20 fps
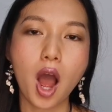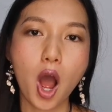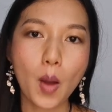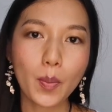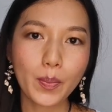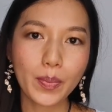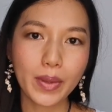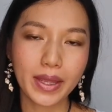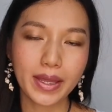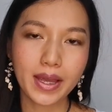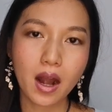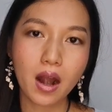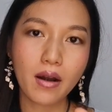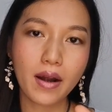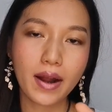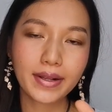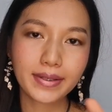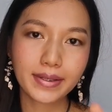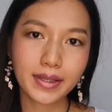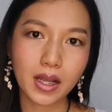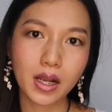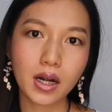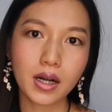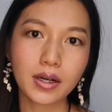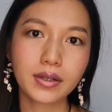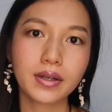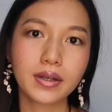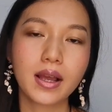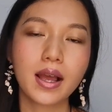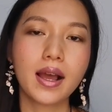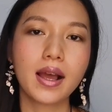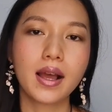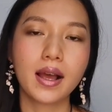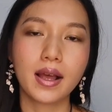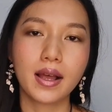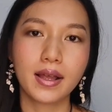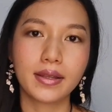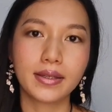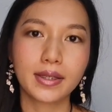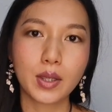Optic character,
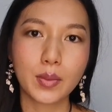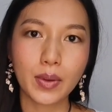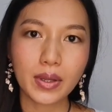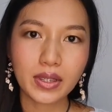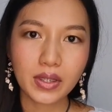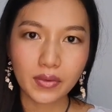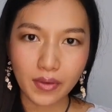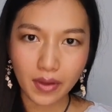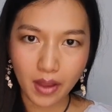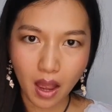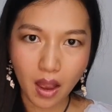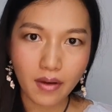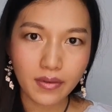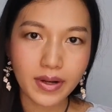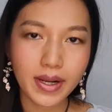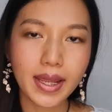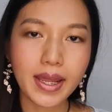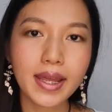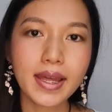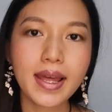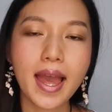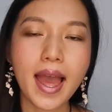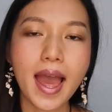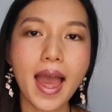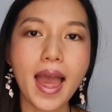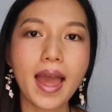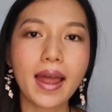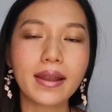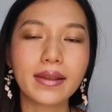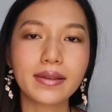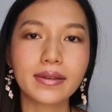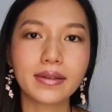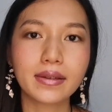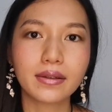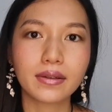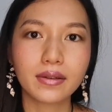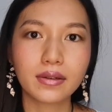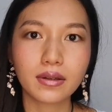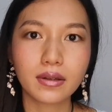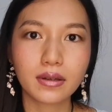specific gravity, and
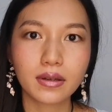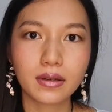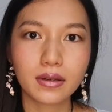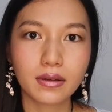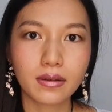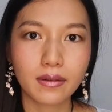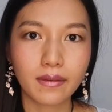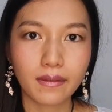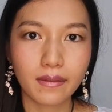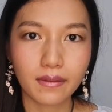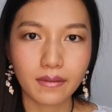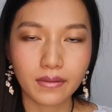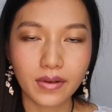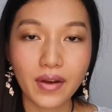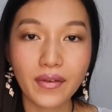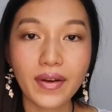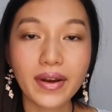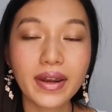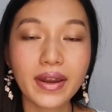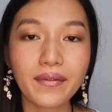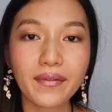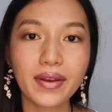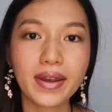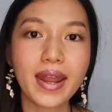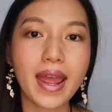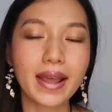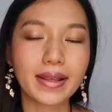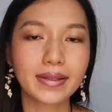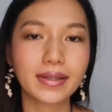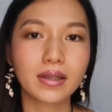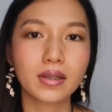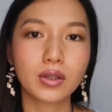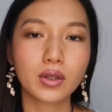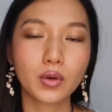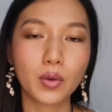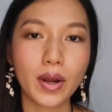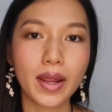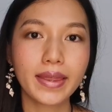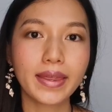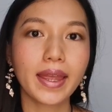refractive index.
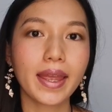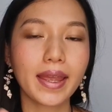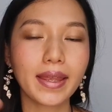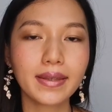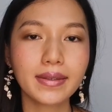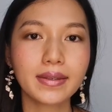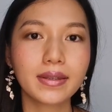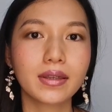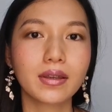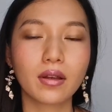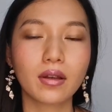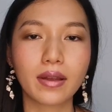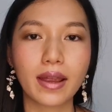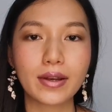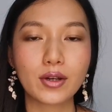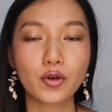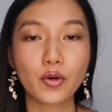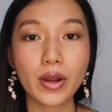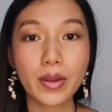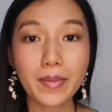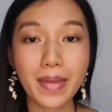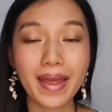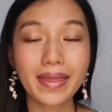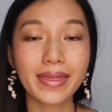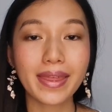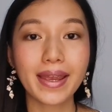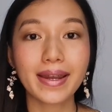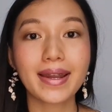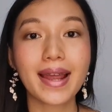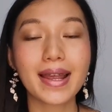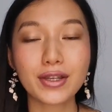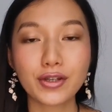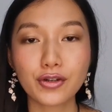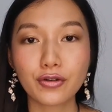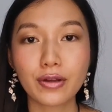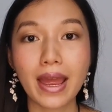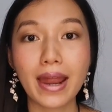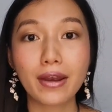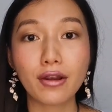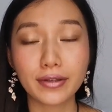Three things, okay, three main things that you
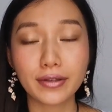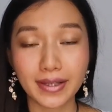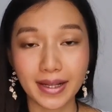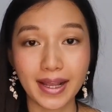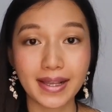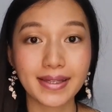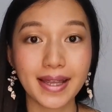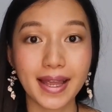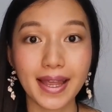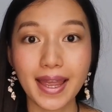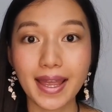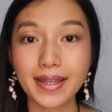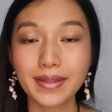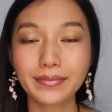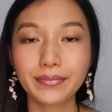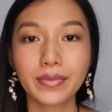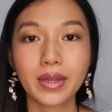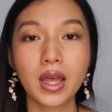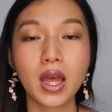can know just a second.